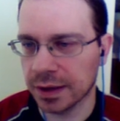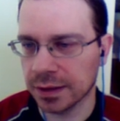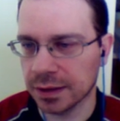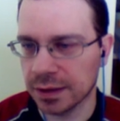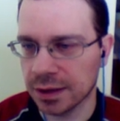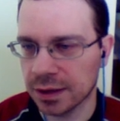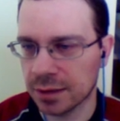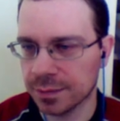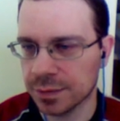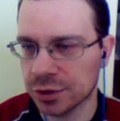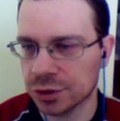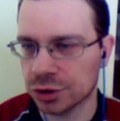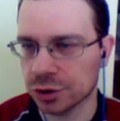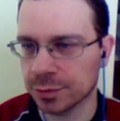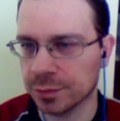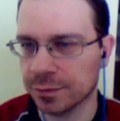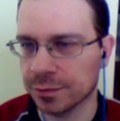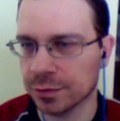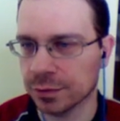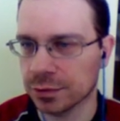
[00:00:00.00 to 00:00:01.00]
and this
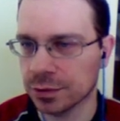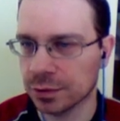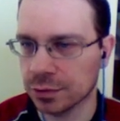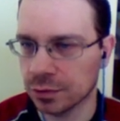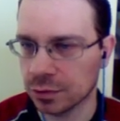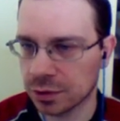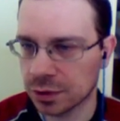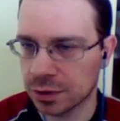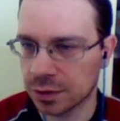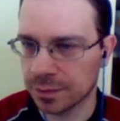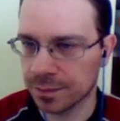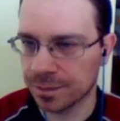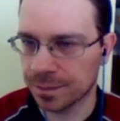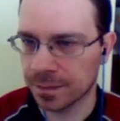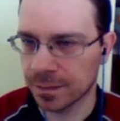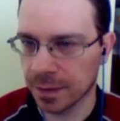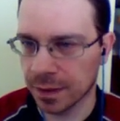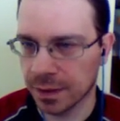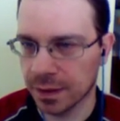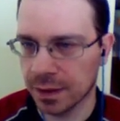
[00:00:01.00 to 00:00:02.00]
bishop for the rook,
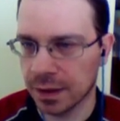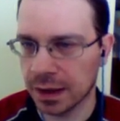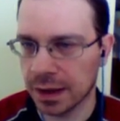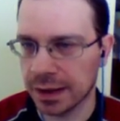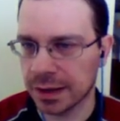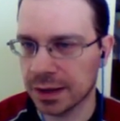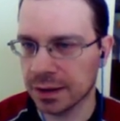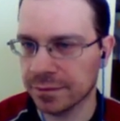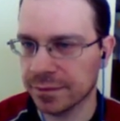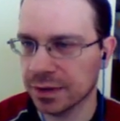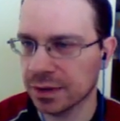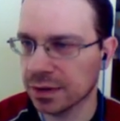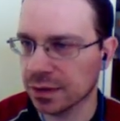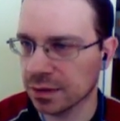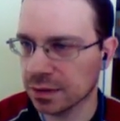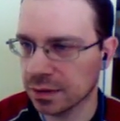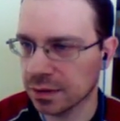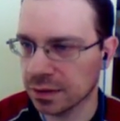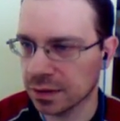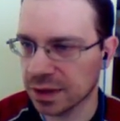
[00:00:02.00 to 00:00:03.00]
I can
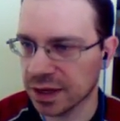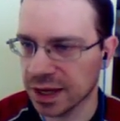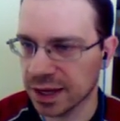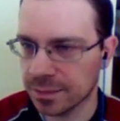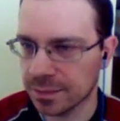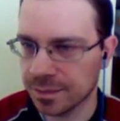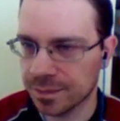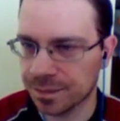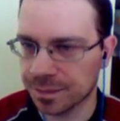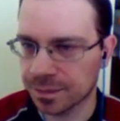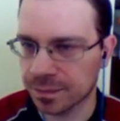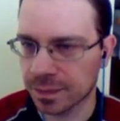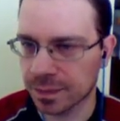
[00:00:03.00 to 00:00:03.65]
win the game.